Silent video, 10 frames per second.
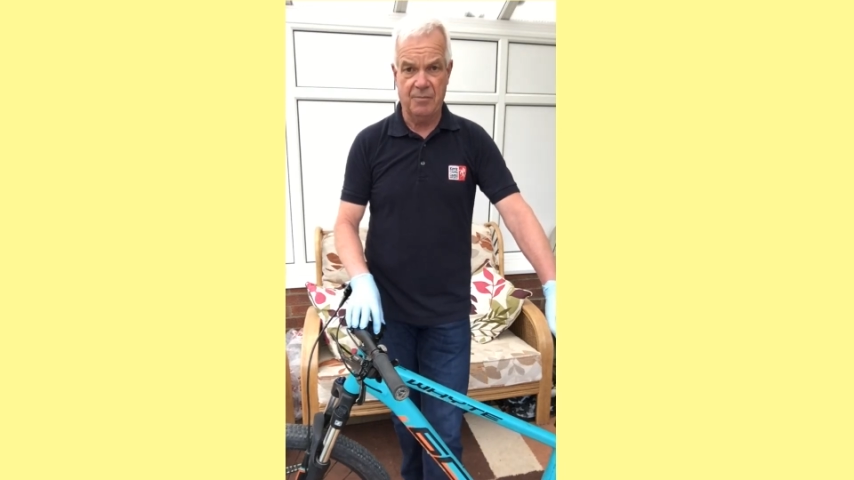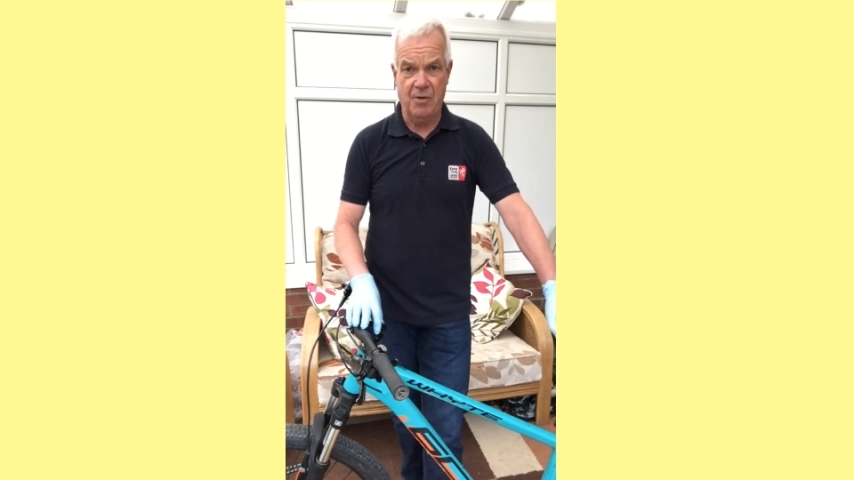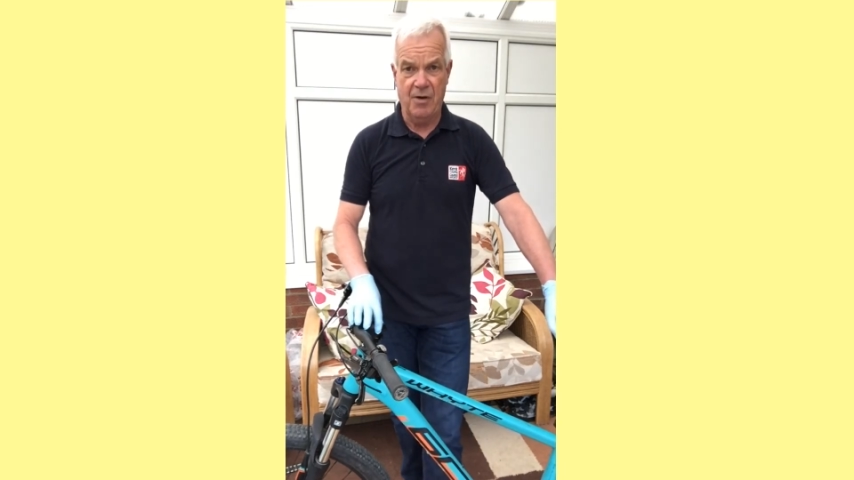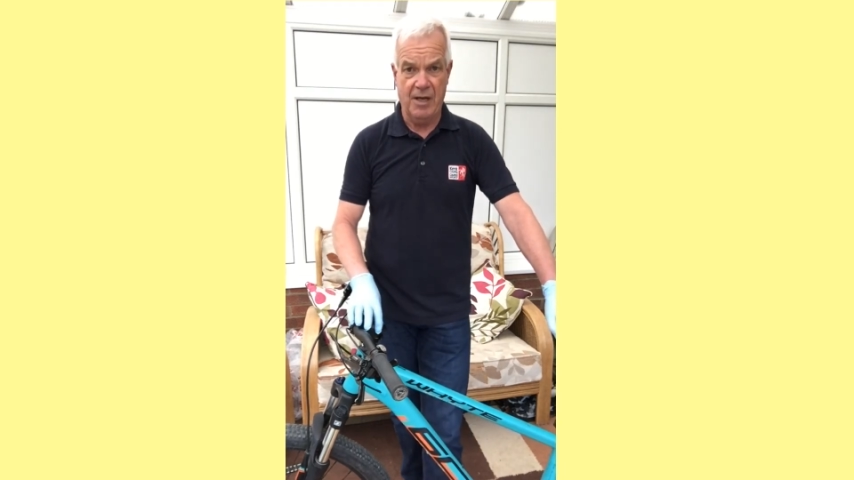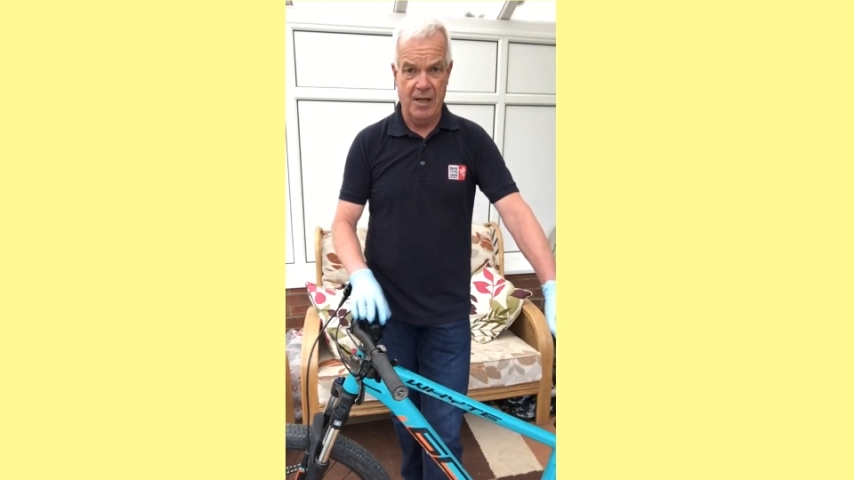
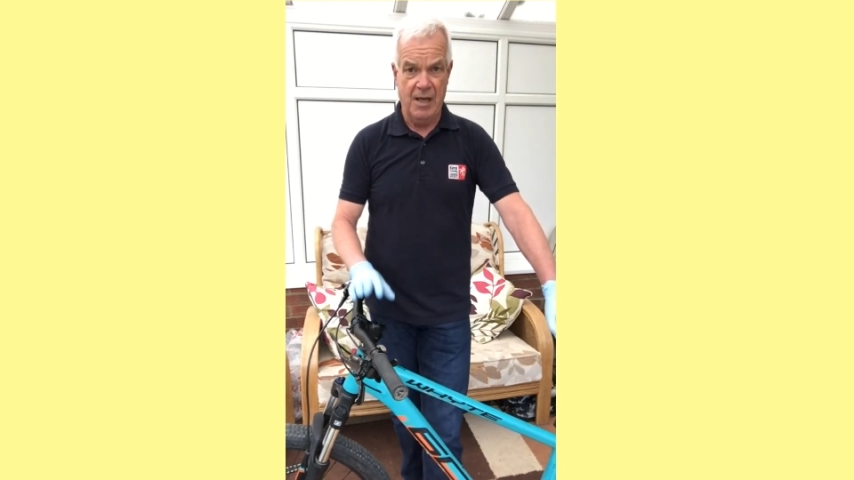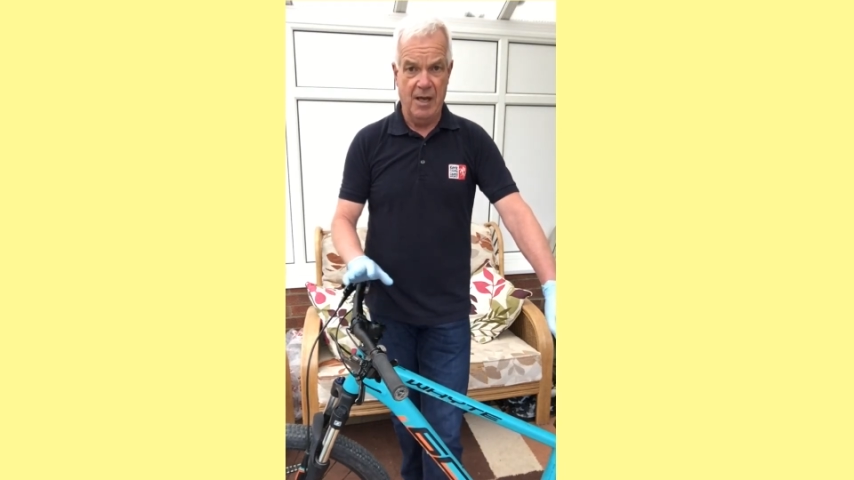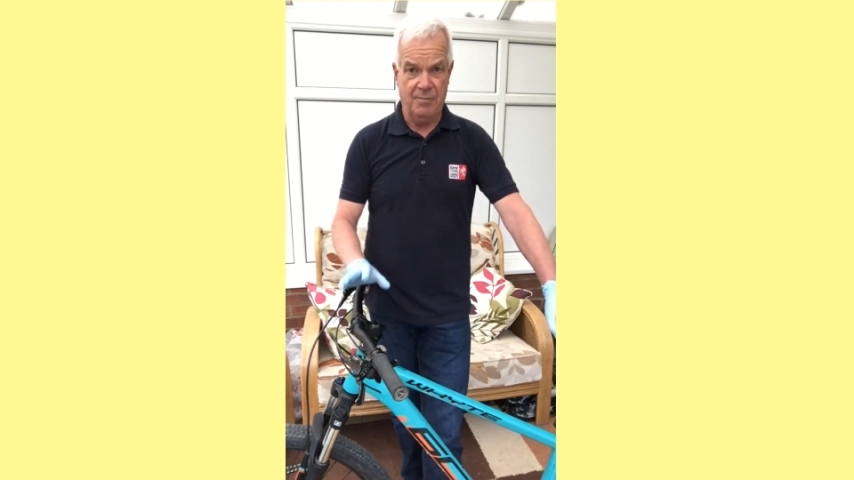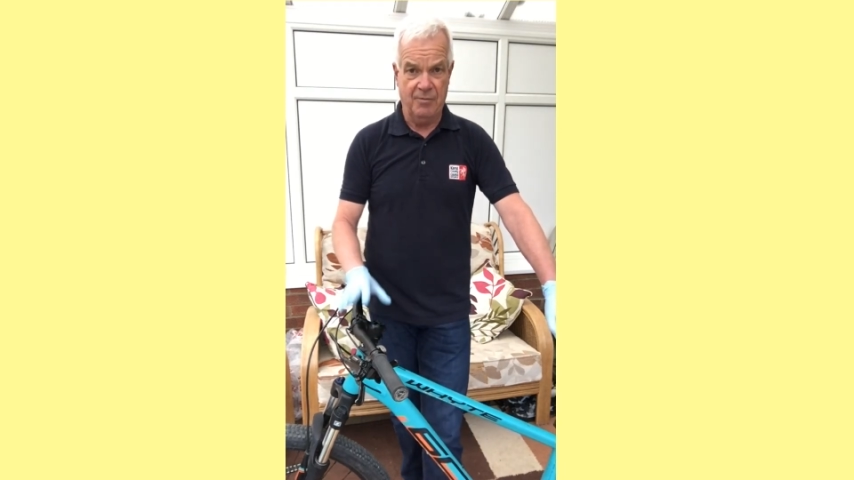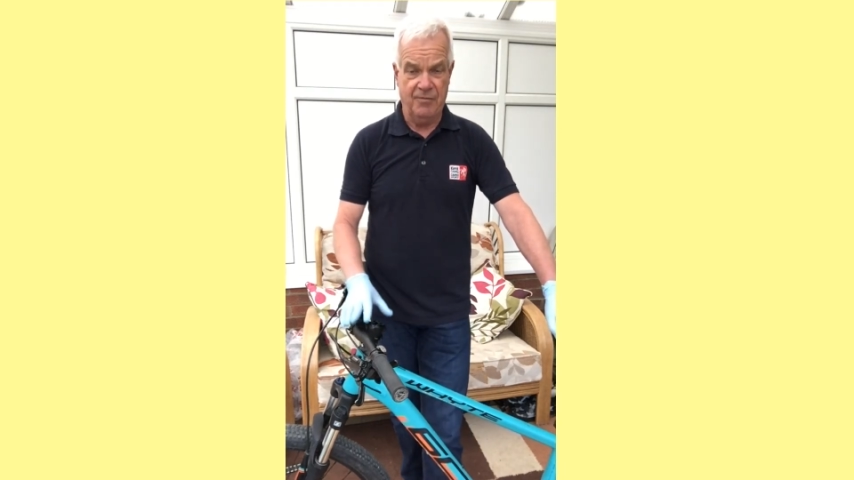by
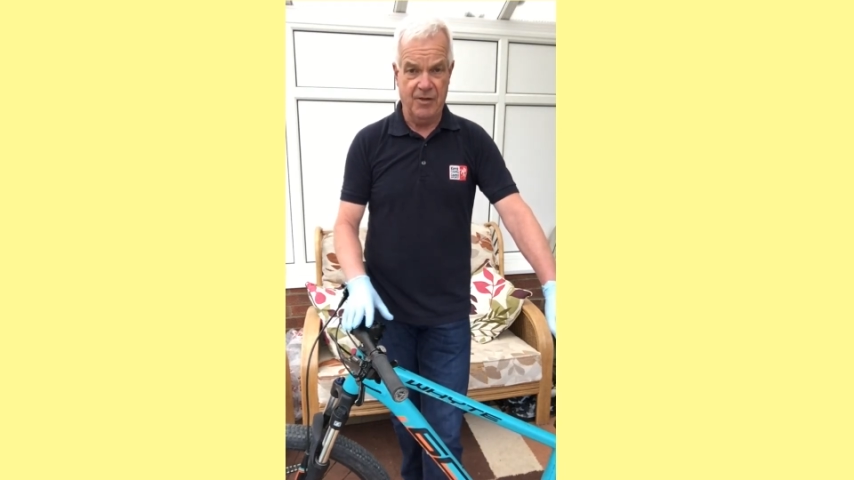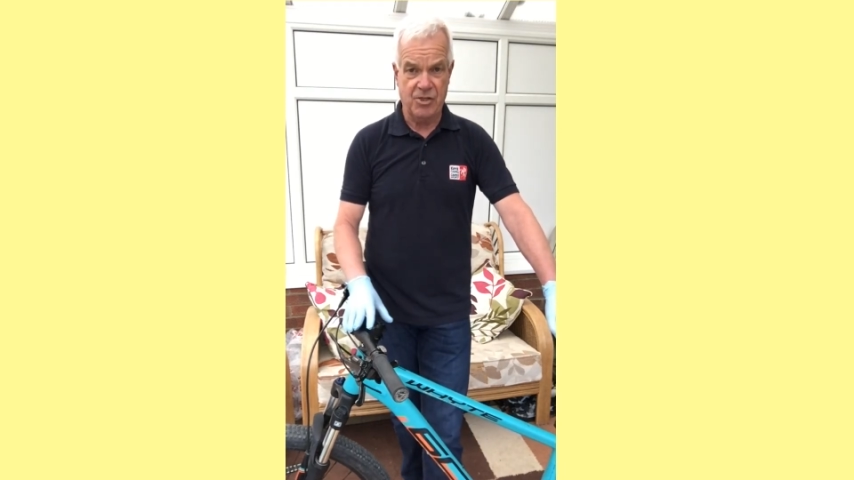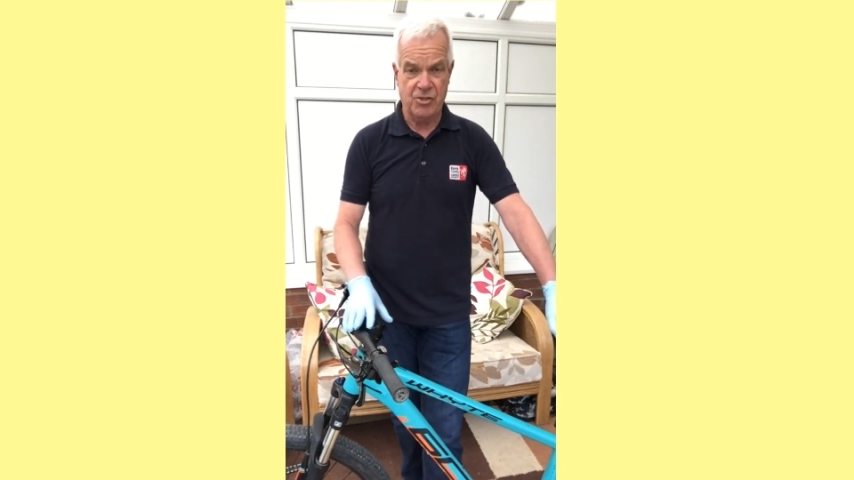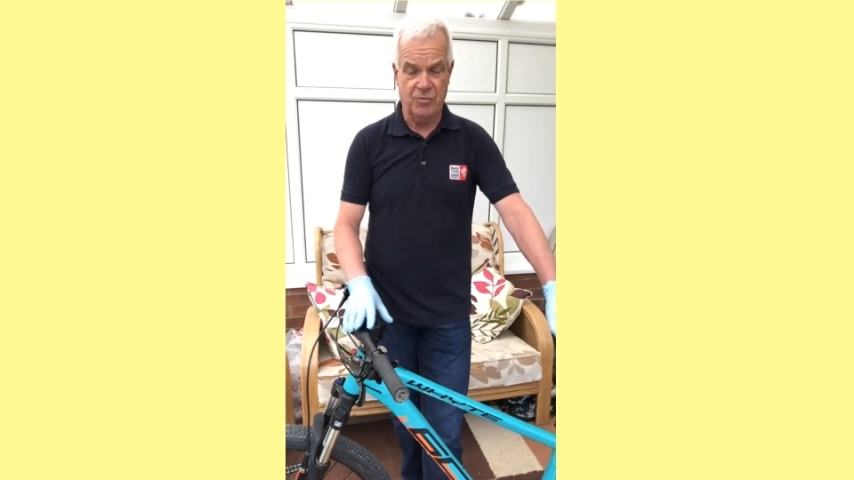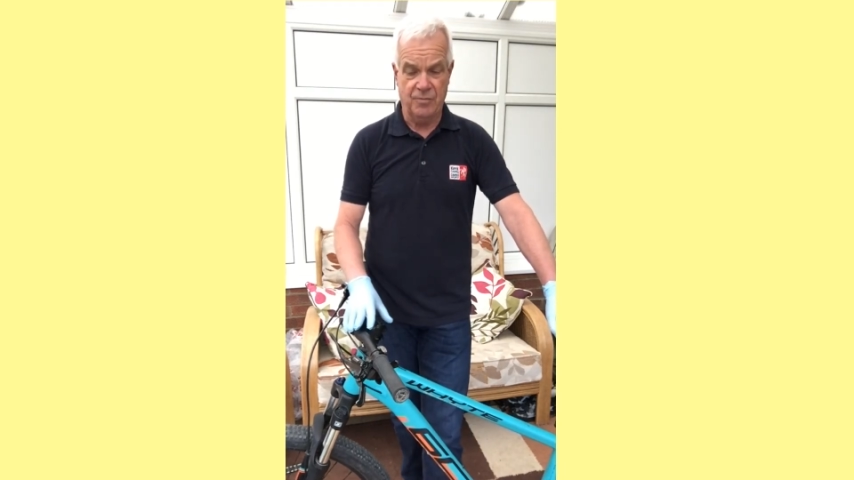a
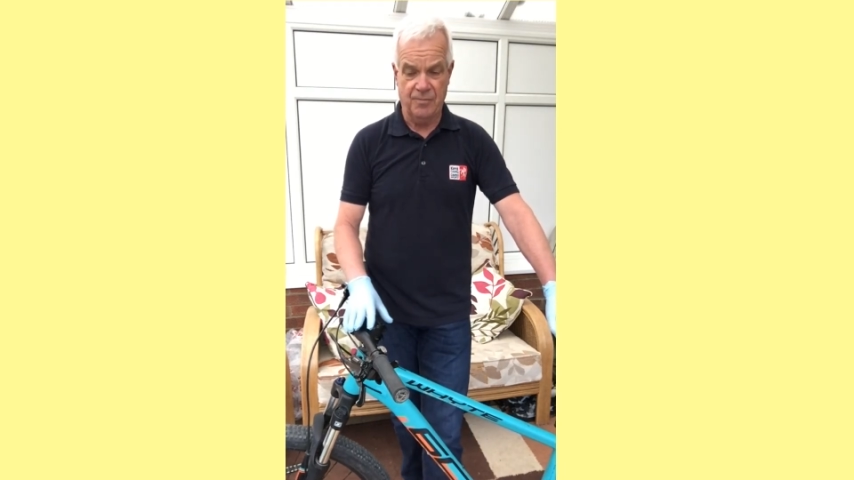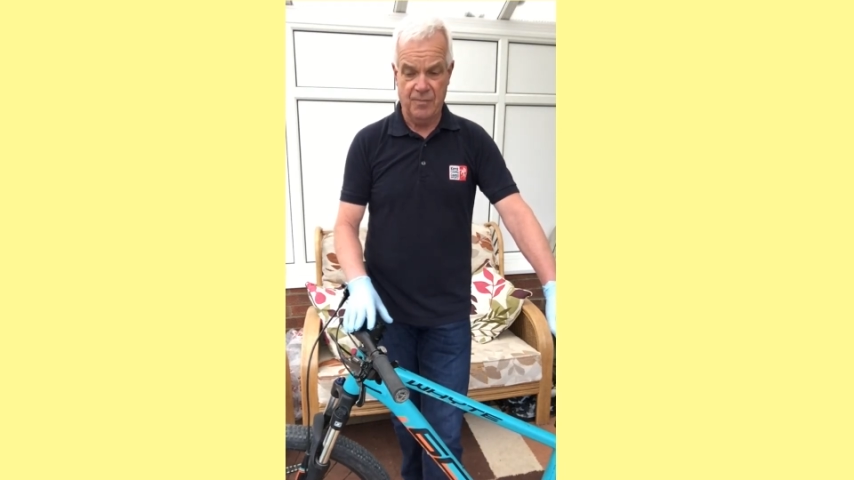professional.